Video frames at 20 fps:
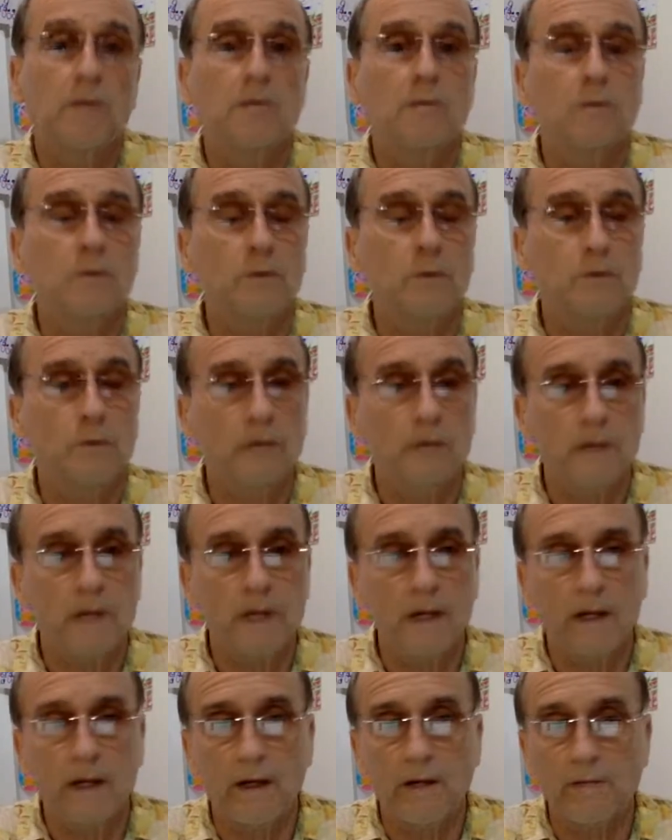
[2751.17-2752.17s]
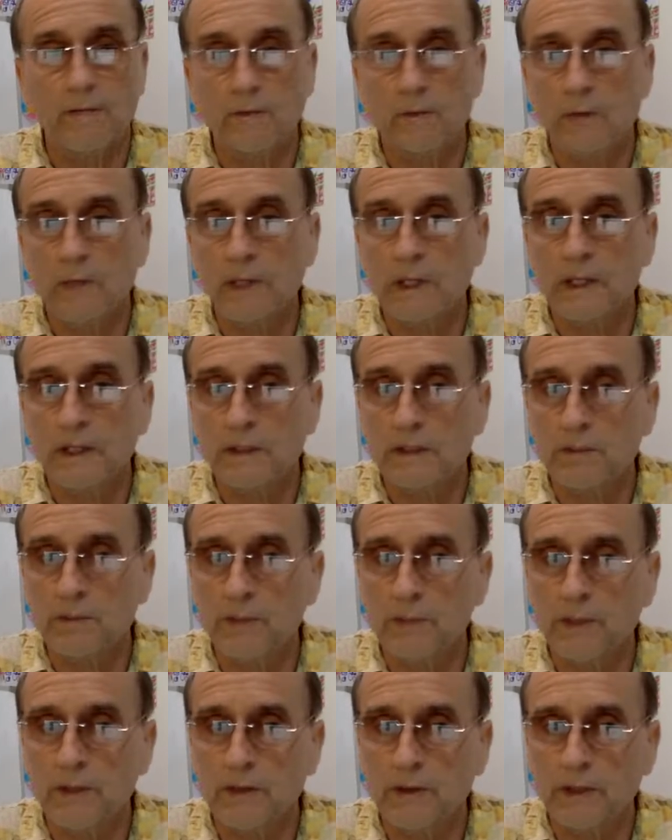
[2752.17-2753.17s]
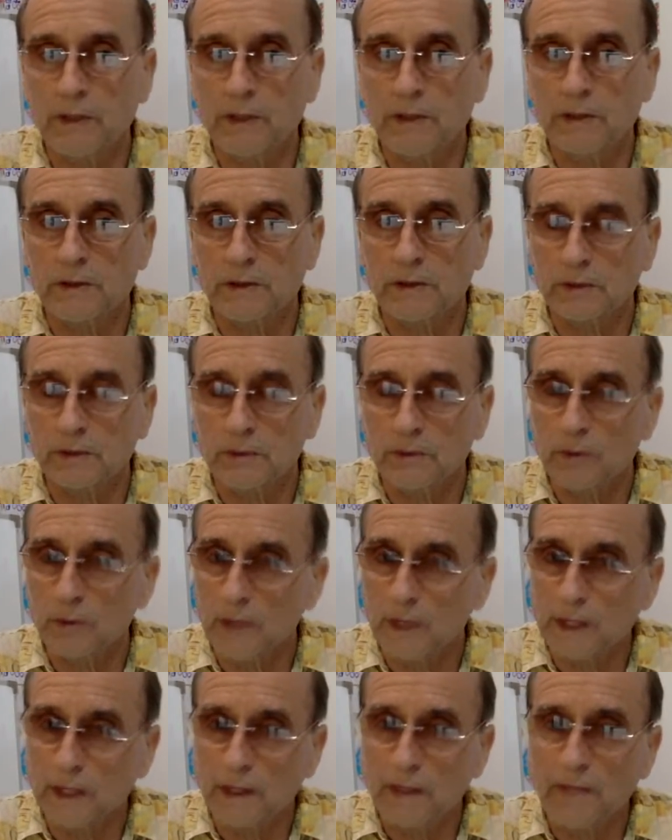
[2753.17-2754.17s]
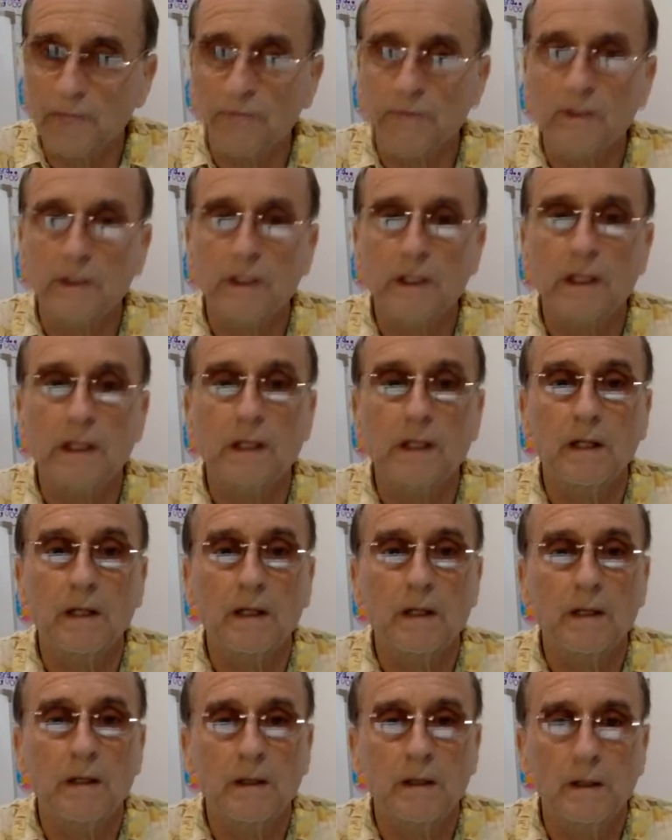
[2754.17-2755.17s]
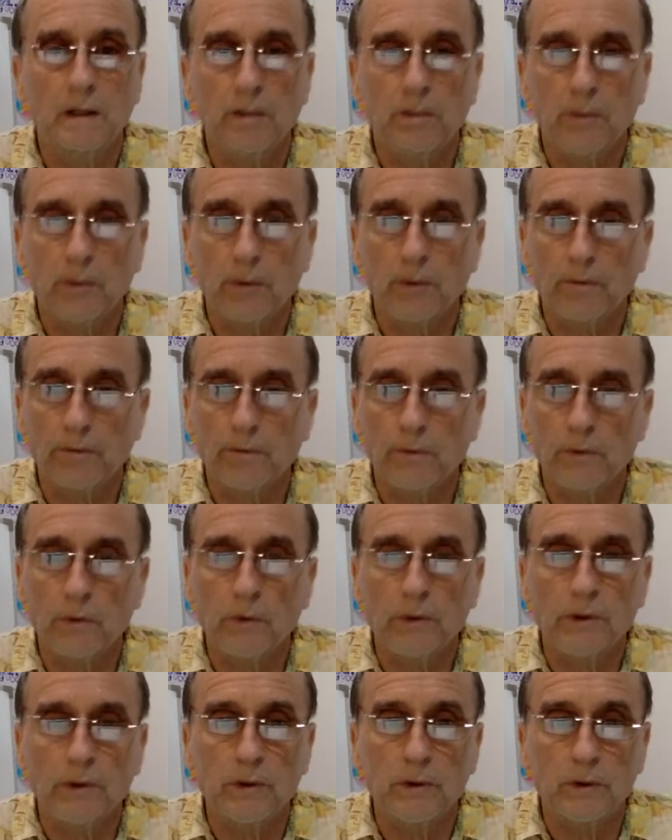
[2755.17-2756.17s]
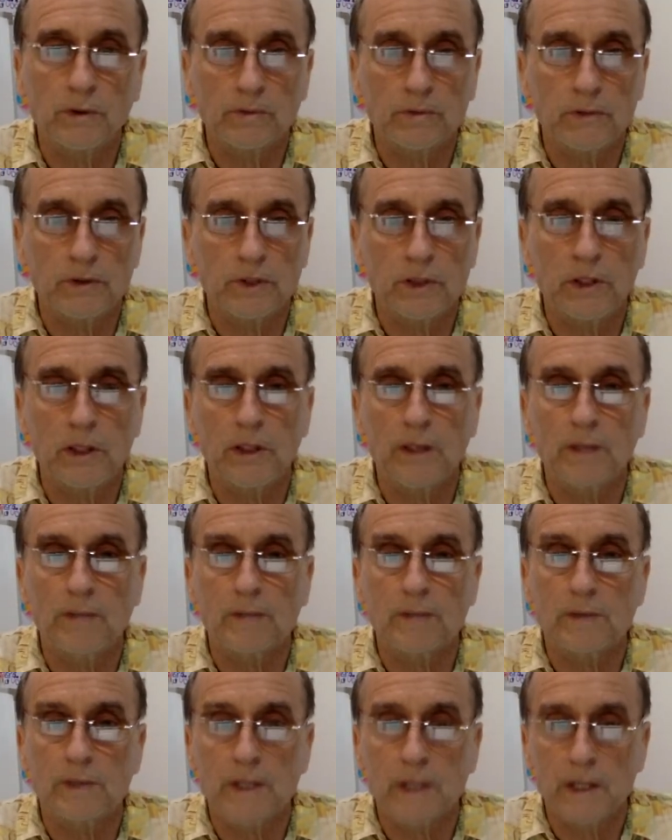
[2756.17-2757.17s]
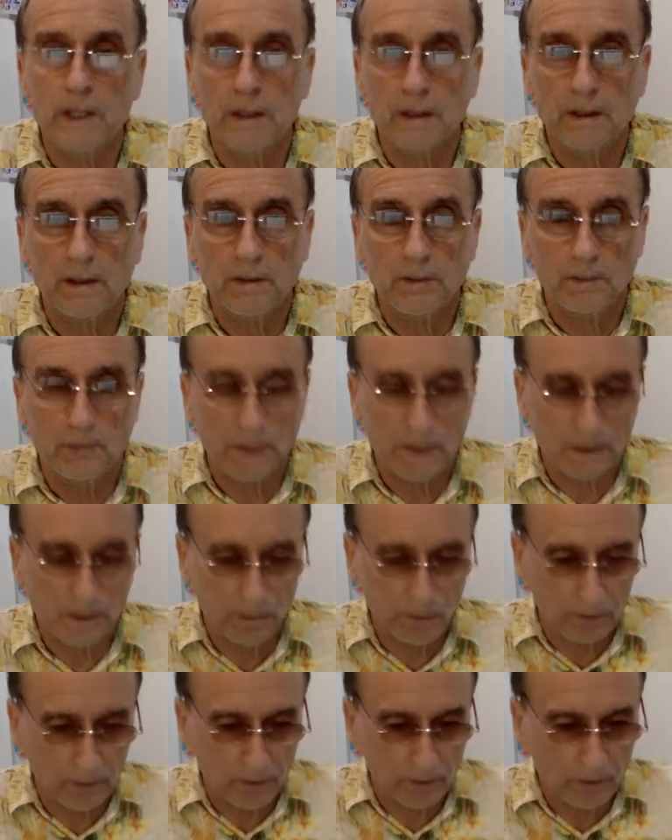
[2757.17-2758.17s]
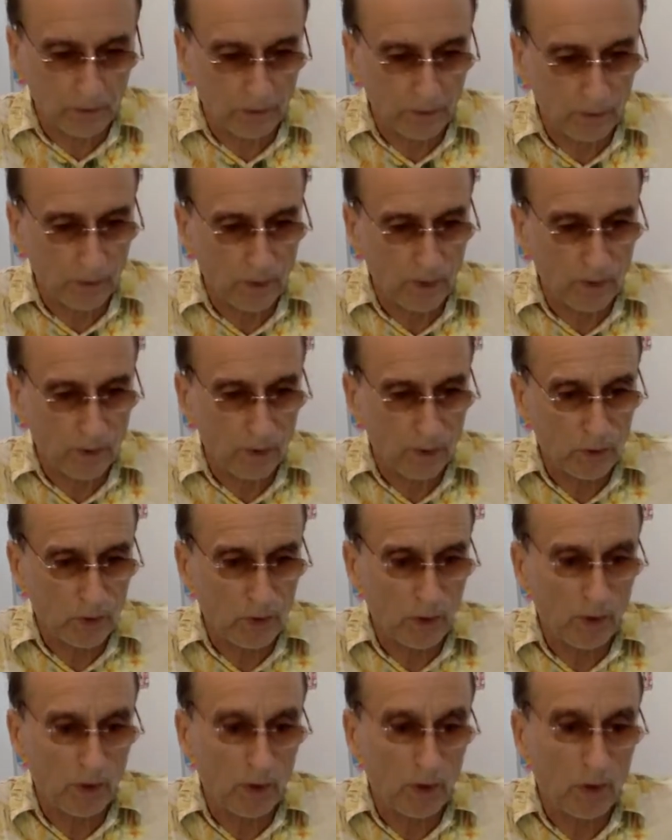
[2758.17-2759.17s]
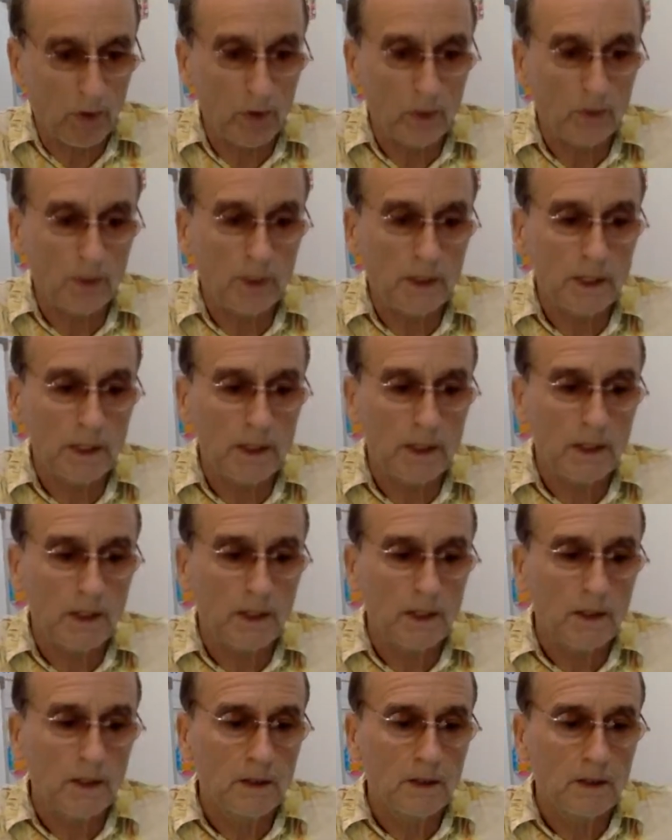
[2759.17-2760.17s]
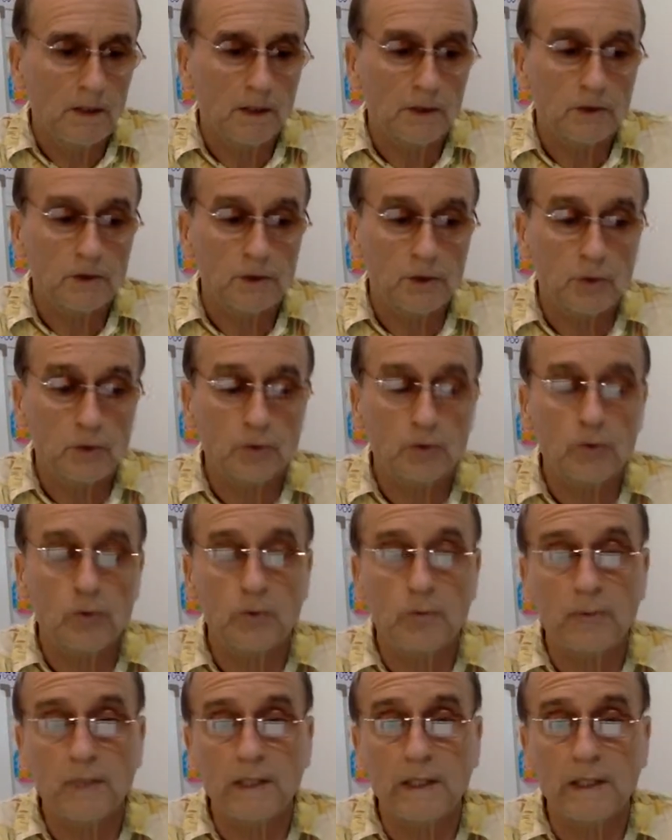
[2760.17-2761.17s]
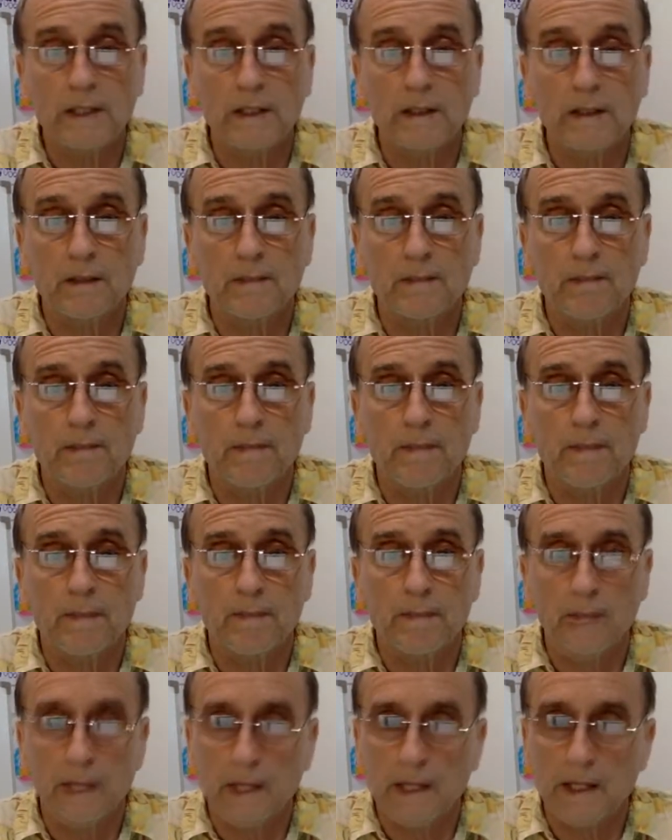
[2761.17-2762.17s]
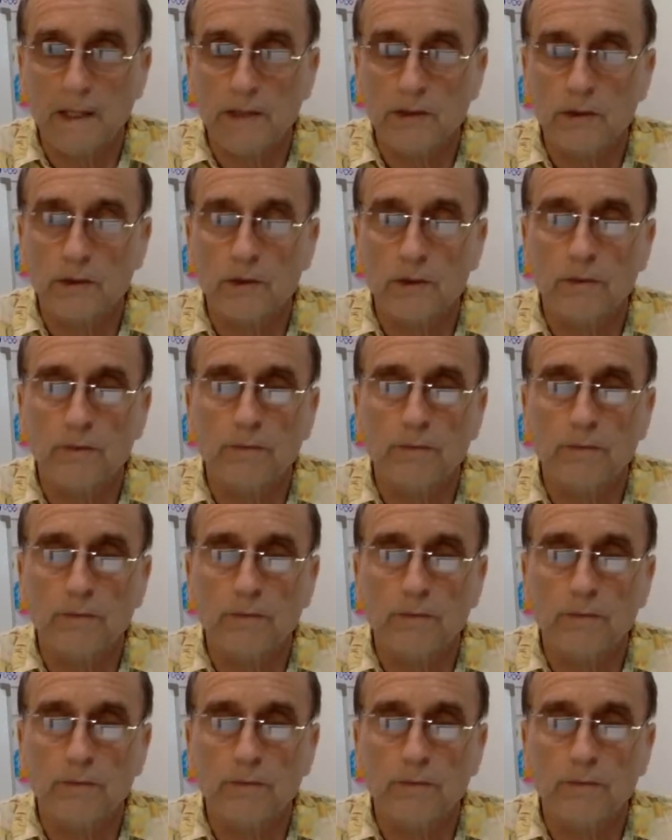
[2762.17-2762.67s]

You have to get experience. You have to get a portfolio of jobs and people where you are already a social media manager